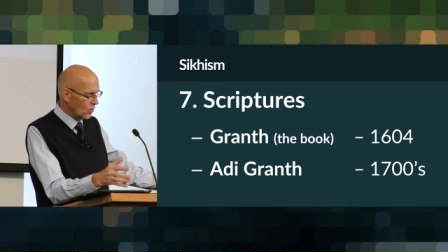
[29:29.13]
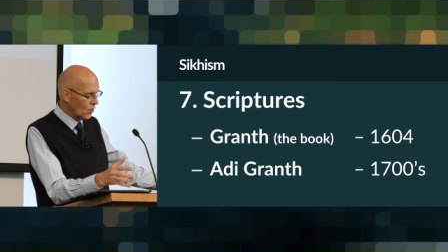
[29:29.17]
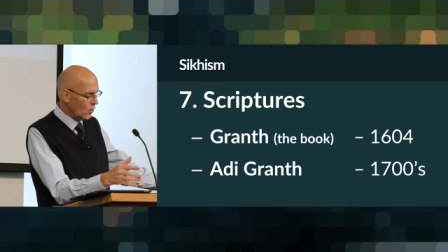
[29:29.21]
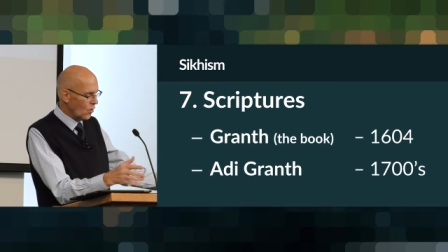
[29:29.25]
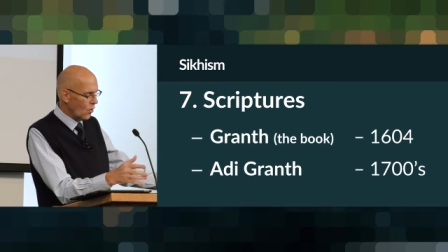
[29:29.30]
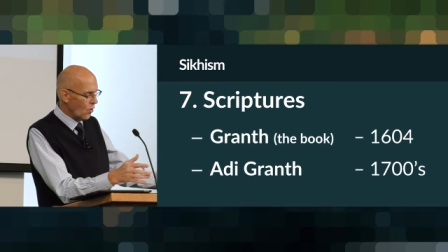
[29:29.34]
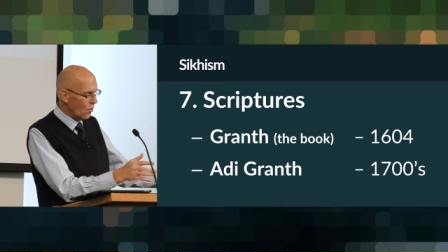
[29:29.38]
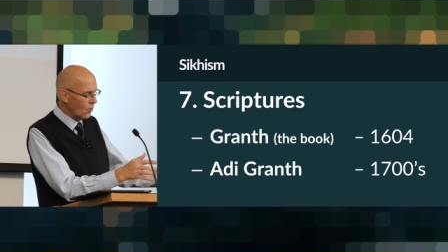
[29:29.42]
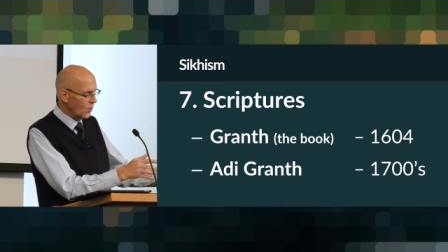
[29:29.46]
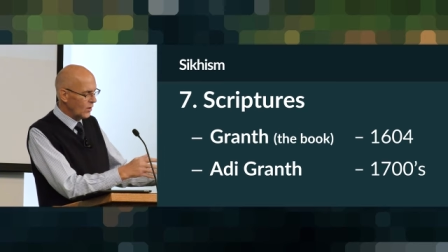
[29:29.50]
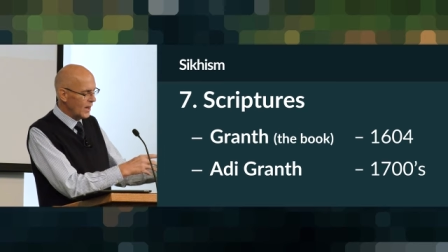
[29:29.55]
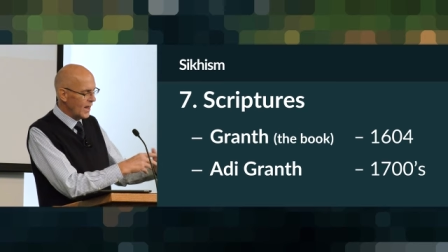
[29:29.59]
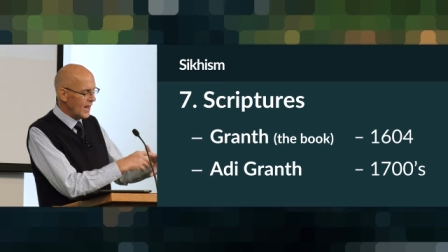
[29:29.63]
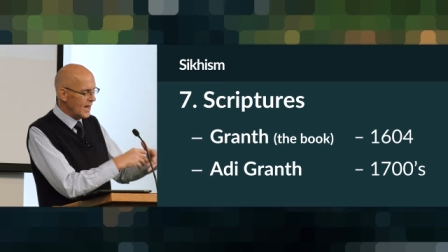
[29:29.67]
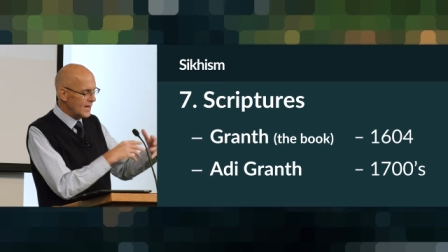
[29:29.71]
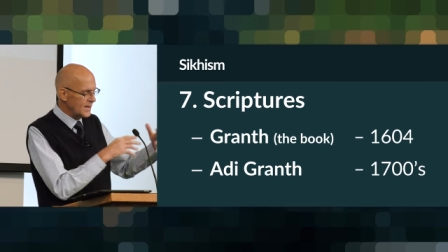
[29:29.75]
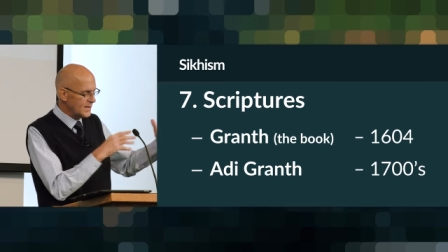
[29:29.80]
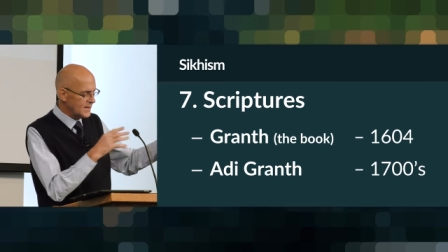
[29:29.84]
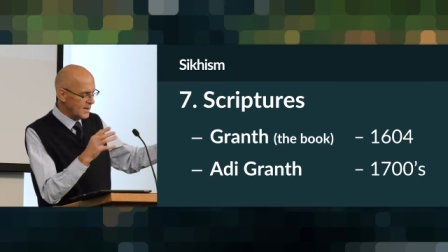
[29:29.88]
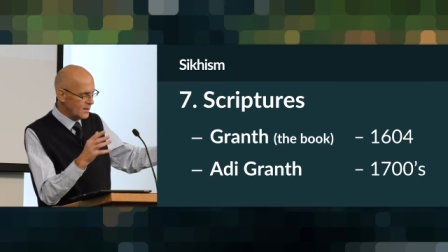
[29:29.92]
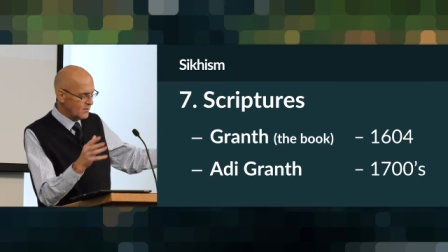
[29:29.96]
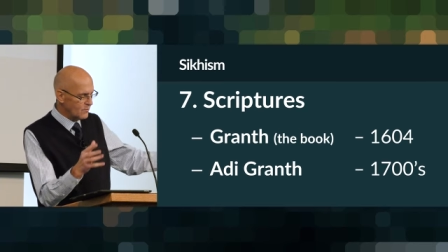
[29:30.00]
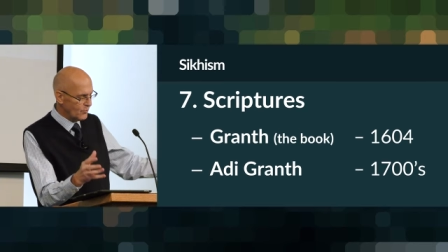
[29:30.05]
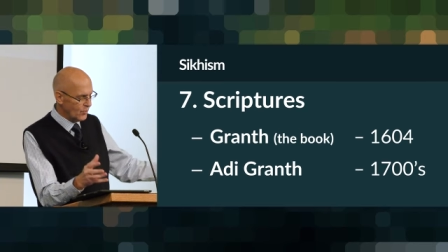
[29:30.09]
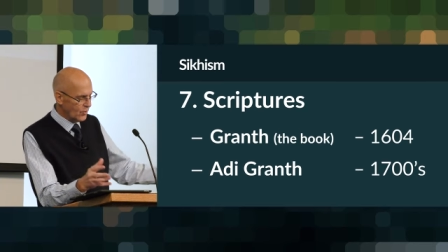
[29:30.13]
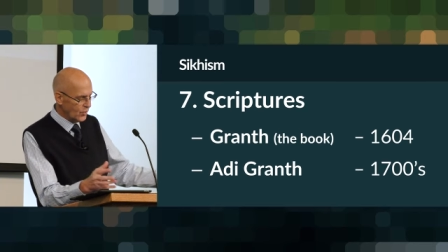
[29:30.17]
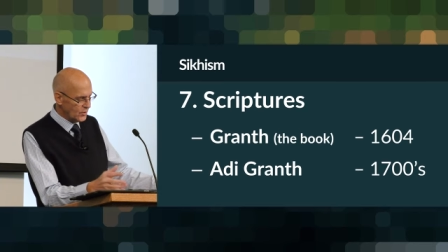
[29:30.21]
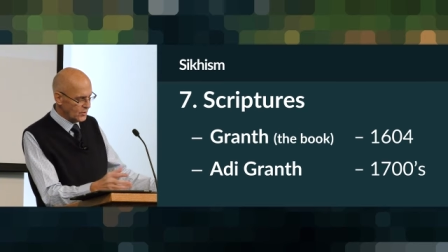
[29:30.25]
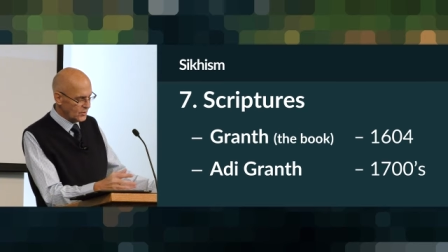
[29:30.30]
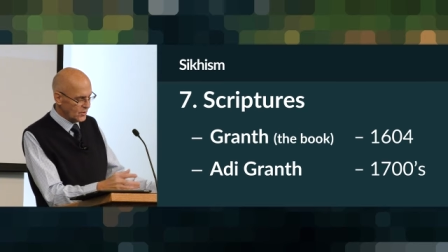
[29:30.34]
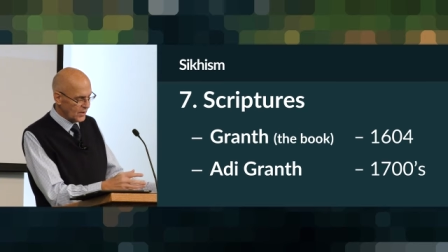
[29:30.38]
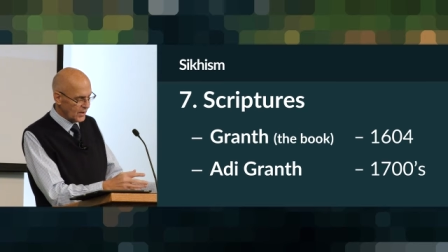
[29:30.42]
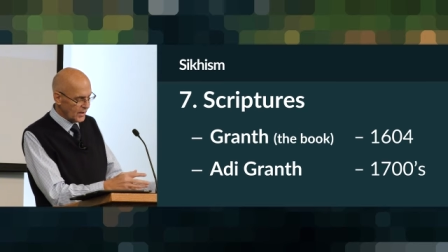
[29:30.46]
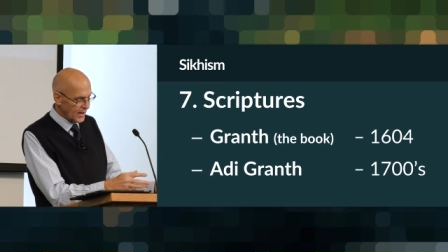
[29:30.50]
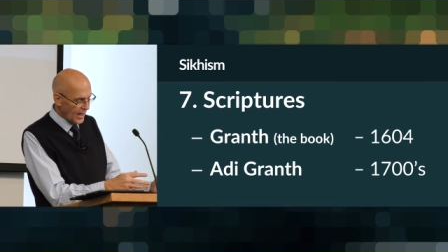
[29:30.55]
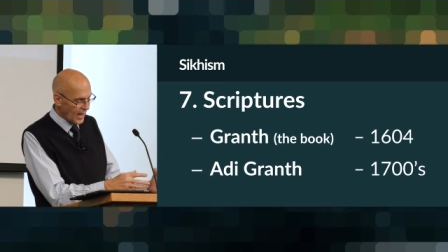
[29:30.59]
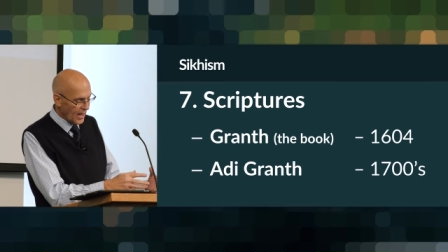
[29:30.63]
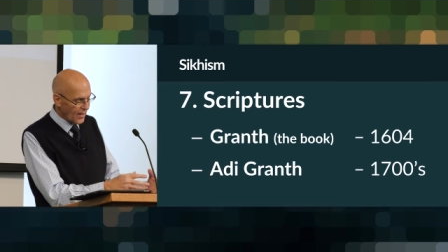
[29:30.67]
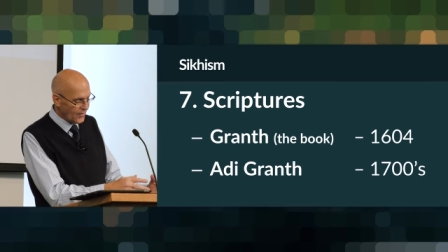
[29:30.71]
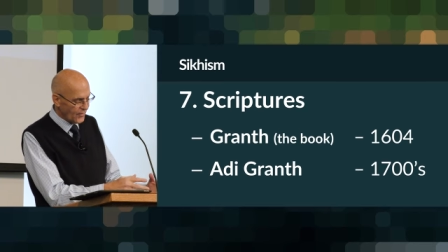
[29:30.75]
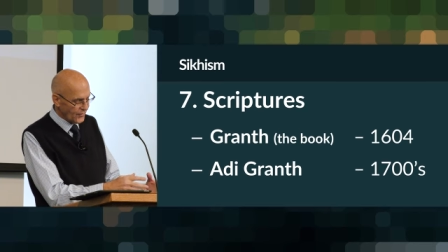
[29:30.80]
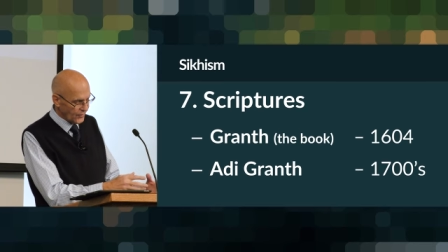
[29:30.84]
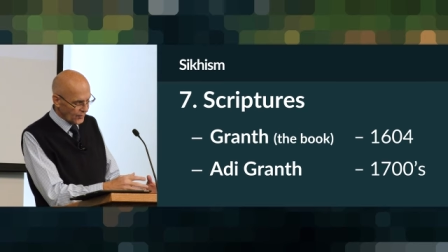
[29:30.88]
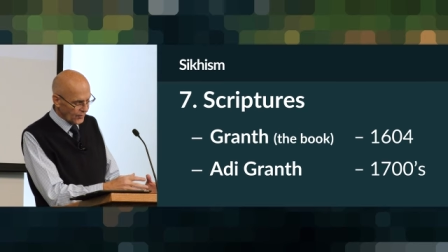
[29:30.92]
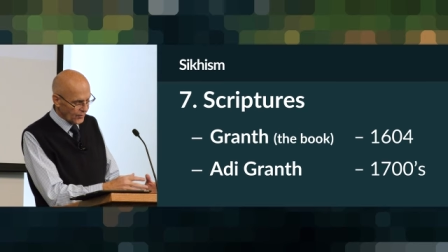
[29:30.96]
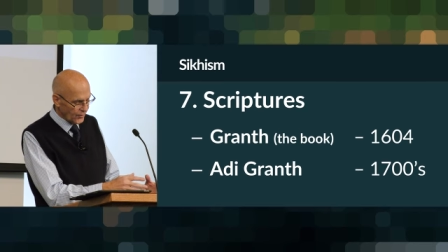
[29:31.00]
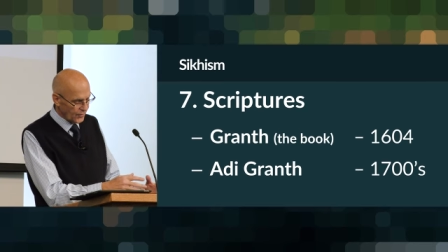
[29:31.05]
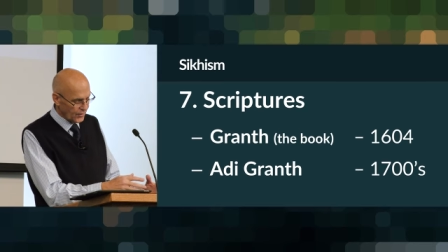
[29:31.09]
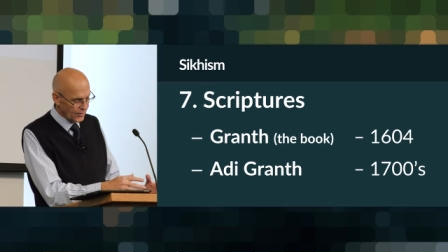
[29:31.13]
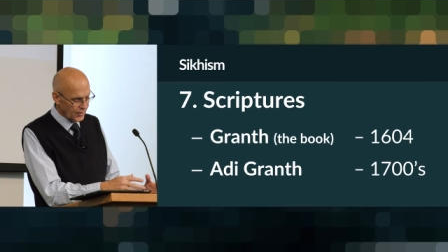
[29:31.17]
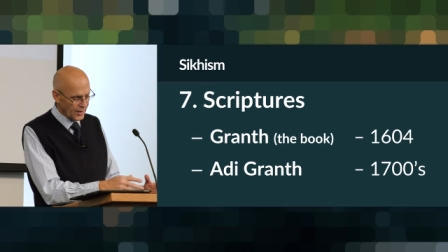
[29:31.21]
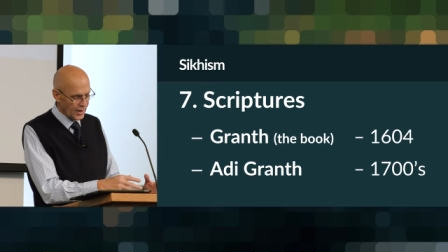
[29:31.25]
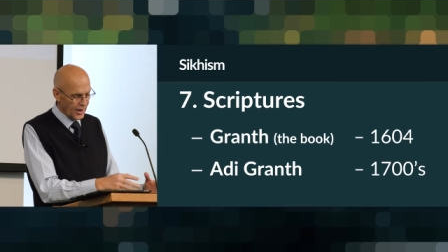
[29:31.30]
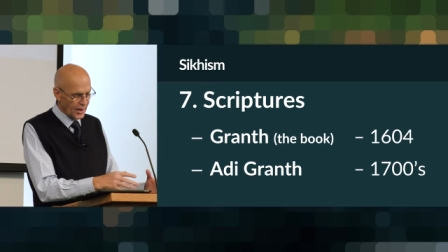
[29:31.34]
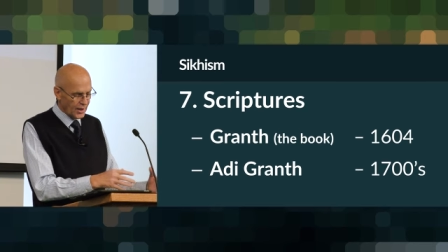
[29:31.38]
collate and put together